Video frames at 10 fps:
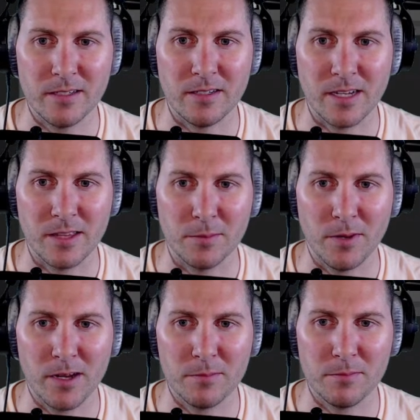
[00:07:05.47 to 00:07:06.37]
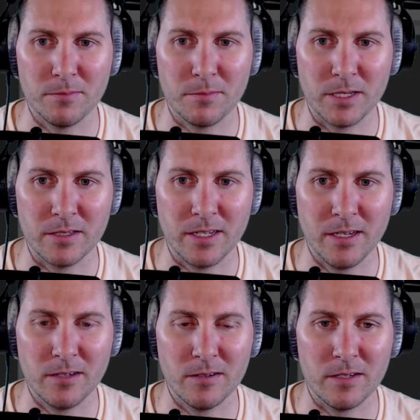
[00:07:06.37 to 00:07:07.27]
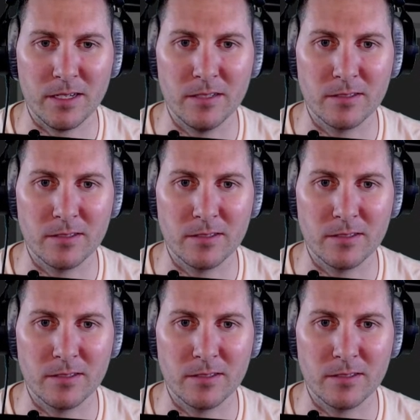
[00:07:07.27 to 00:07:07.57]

and the bottom button here is